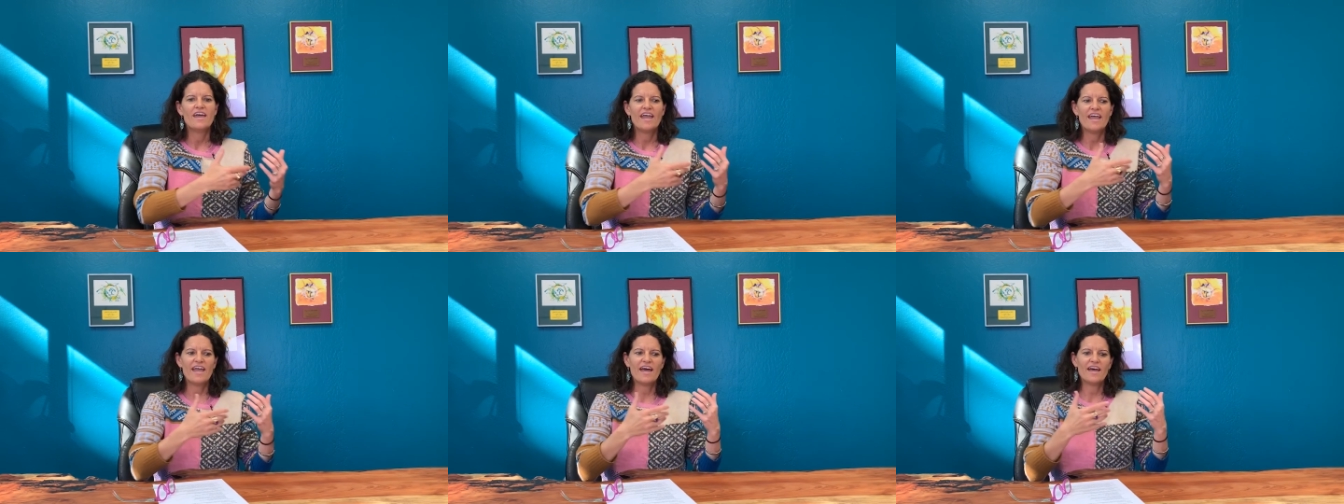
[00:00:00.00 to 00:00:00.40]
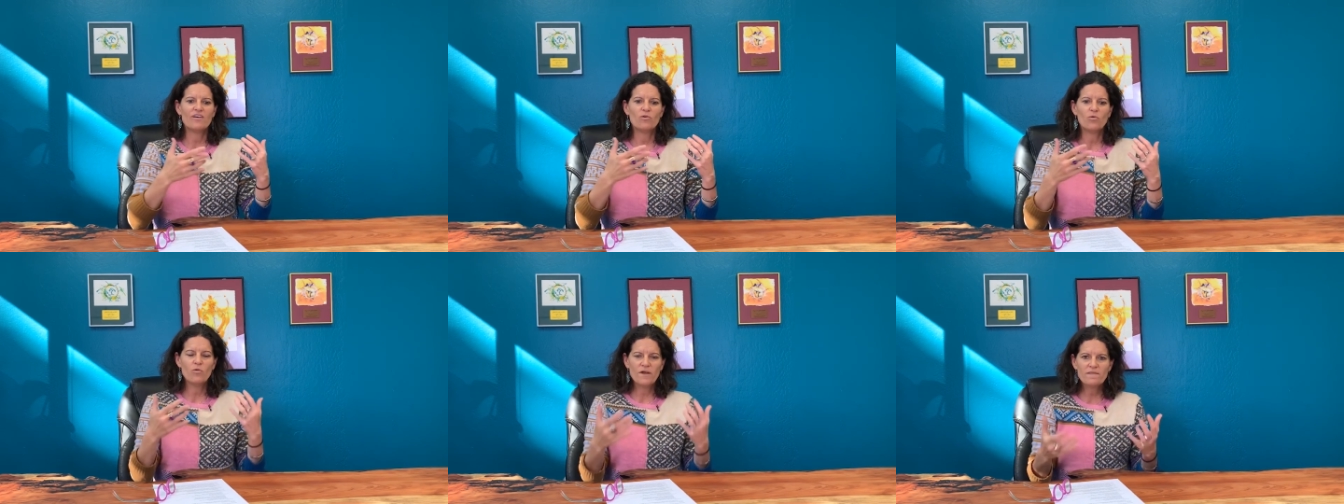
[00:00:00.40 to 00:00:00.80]
And
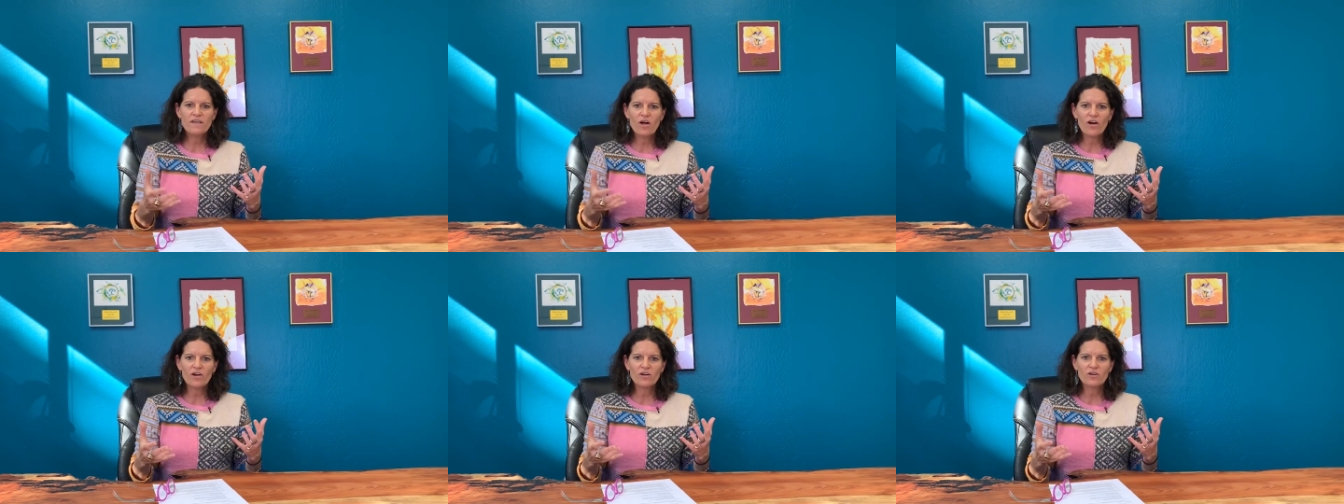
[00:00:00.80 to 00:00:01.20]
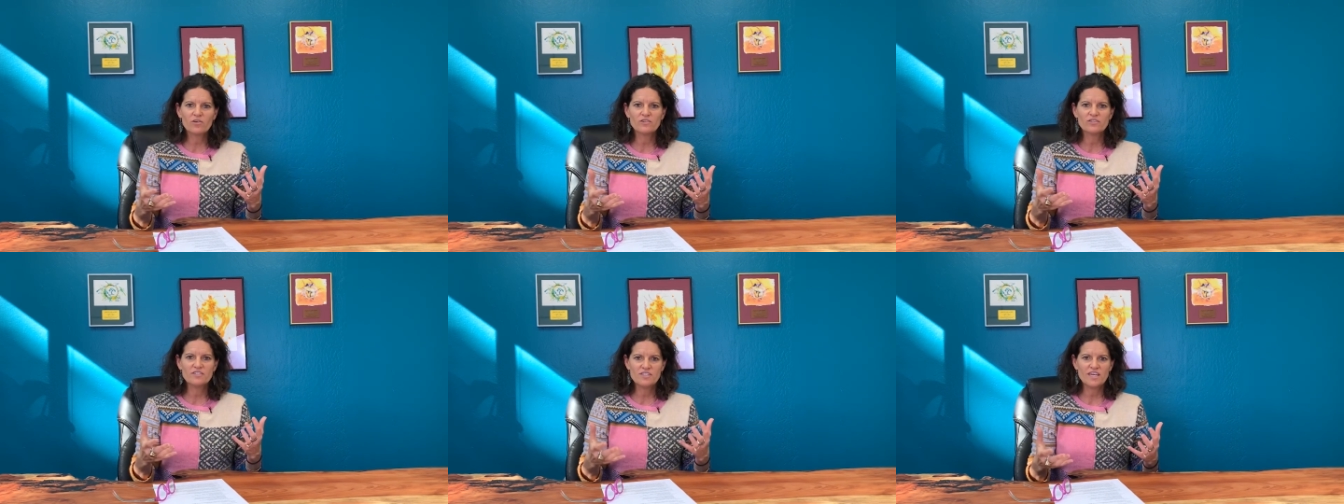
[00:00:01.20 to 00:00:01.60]
what the
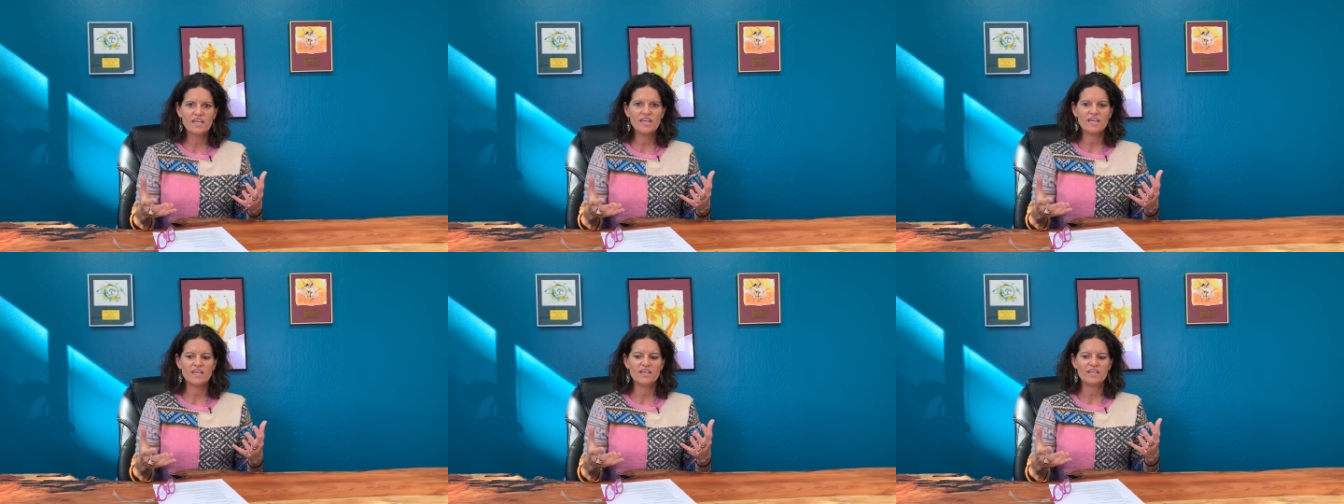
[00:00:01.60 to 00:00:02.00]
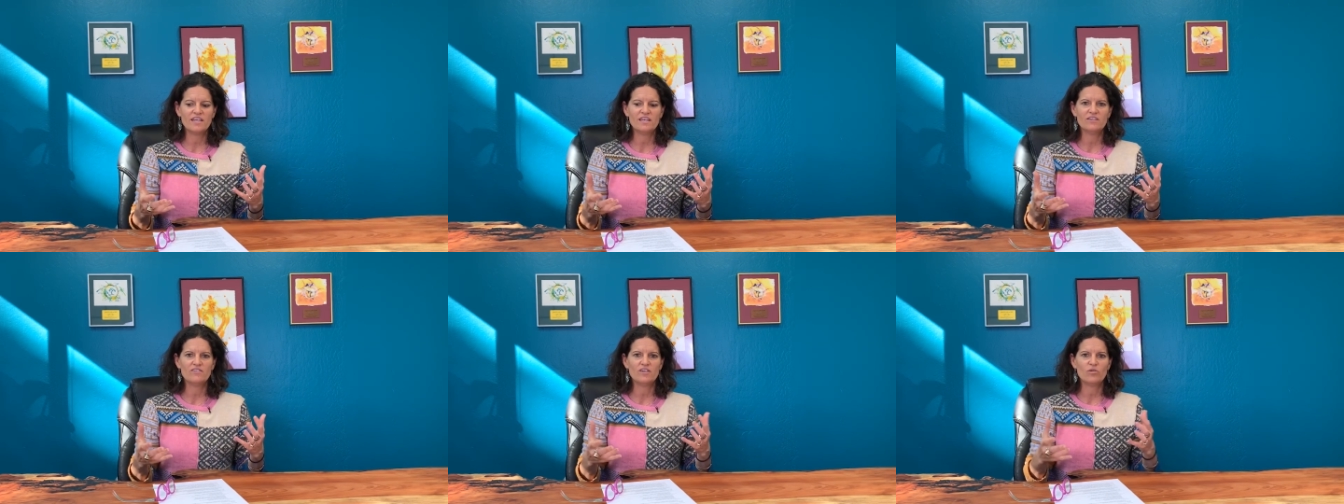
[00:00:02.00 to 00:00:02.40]
article did
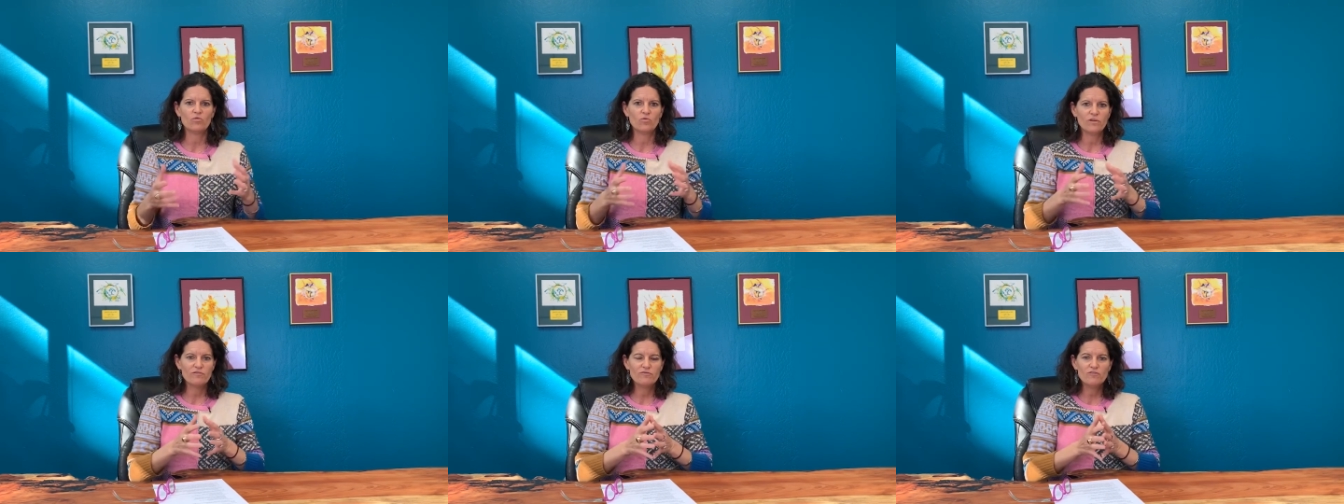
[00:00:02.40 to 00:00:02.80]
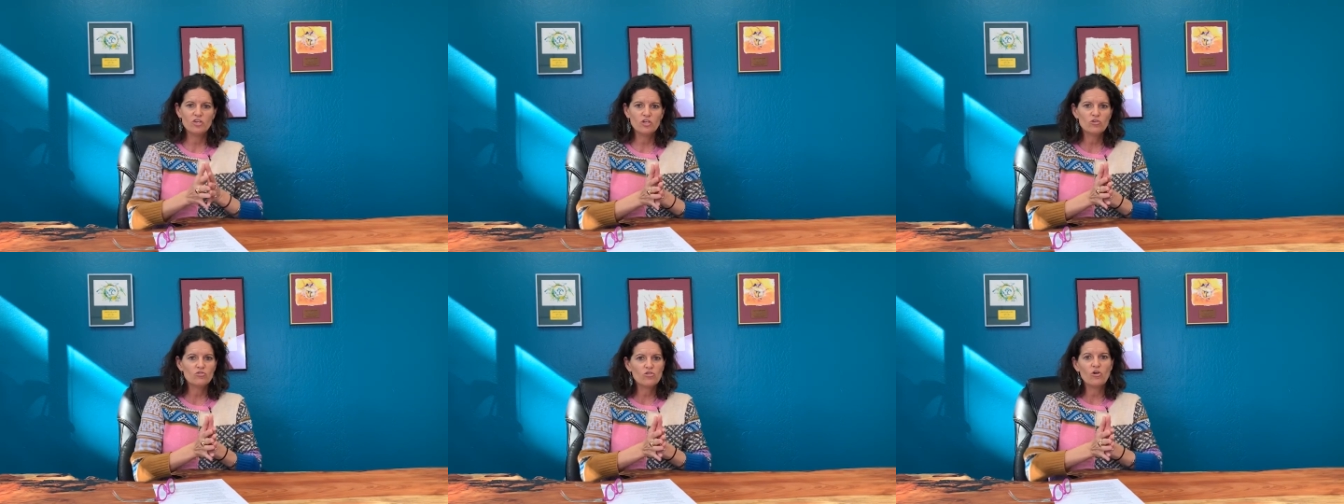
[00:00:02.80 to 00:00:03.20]
is it
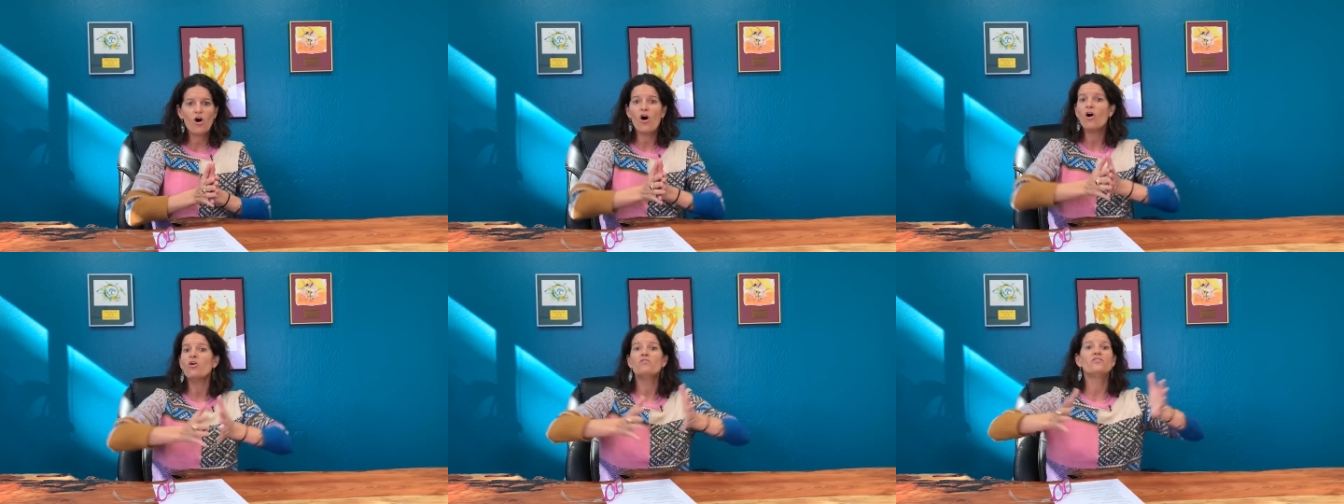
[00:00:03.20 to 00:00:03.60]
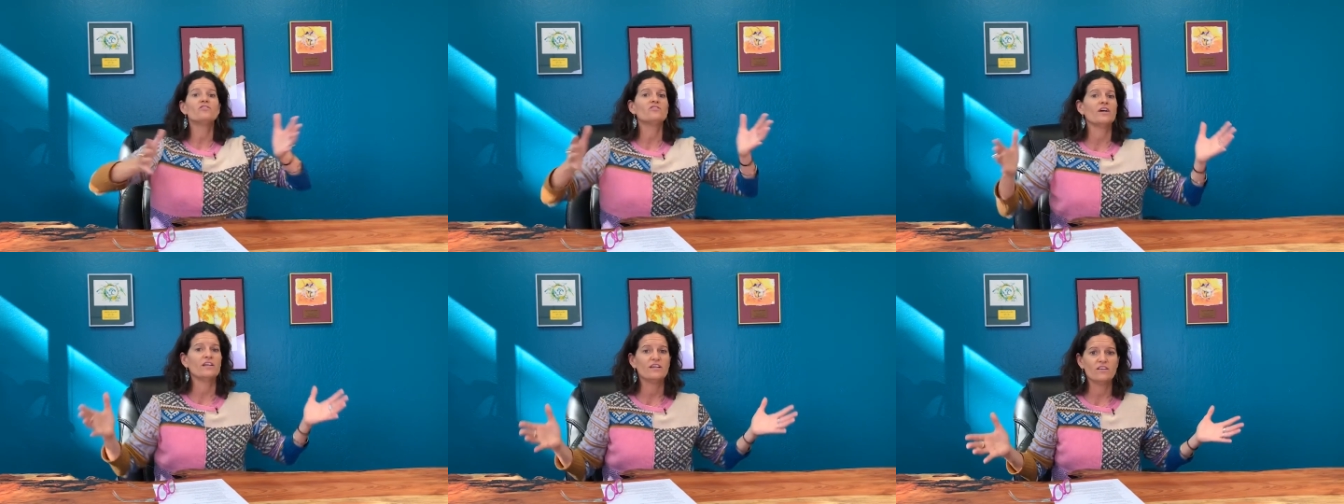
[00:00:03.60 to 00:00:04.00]
reviewed all the
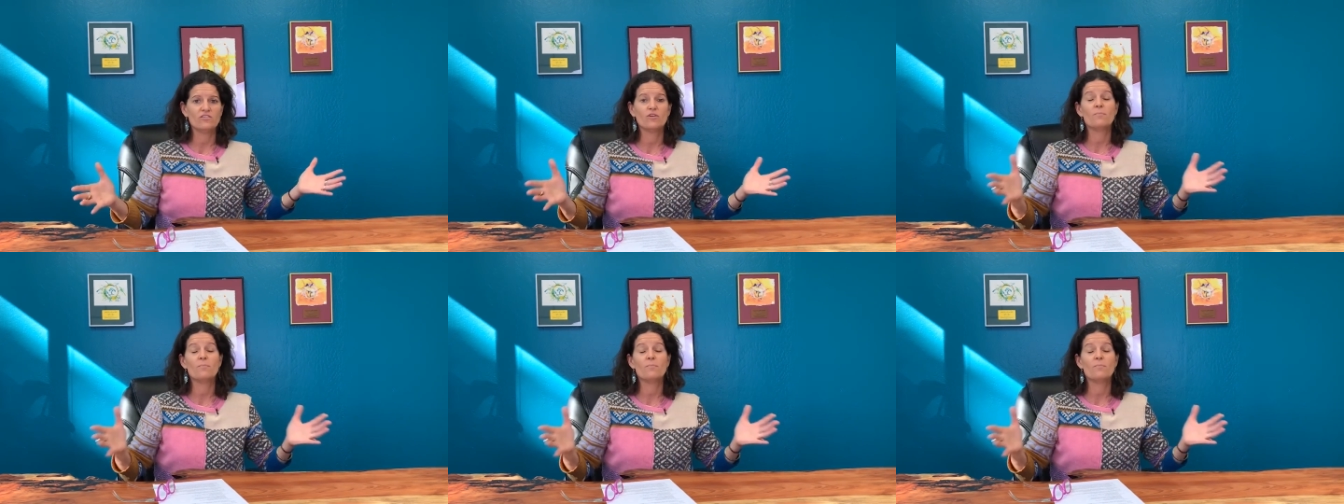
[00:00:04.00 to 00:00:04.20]
studies,